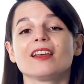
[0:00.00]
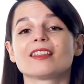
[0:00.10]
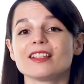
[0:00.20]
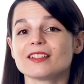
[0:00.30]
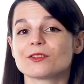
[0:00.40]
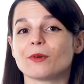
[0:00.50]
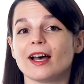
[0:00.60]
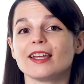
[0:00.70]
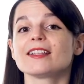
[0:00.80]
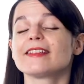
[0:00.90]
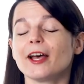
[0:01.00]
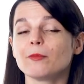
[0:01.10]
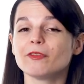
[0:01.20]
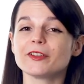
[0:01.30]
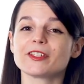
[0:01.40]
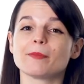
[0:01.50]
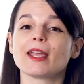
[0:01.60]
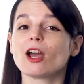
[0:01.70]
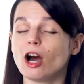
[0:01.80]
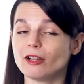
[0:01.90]
This is why it's helpful to
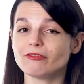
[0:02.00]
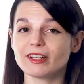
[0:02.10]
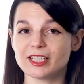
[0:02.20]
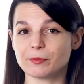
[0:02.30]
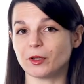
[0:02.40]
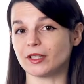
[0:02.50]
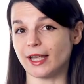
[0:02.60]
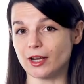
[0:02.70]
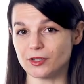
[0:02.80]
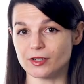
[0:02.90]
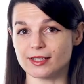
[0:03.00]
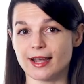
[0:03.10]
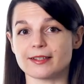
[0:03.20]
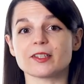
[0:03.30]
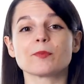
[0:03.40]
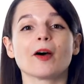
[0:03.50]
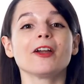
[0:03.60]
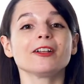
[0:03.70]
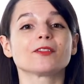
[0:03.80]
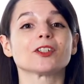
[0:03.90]
make confidence-building exercises
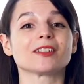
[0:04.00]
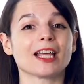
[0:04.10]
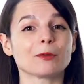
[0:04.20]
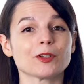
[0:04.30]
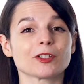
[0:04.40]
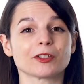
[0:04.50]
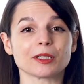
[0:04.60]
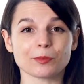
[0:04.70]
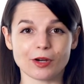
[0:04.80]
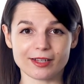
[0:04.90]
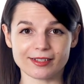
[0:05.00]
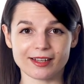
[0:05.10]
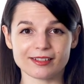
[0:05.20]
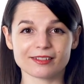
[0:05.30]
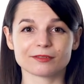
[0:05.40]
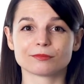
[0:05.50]
part of your language learning process.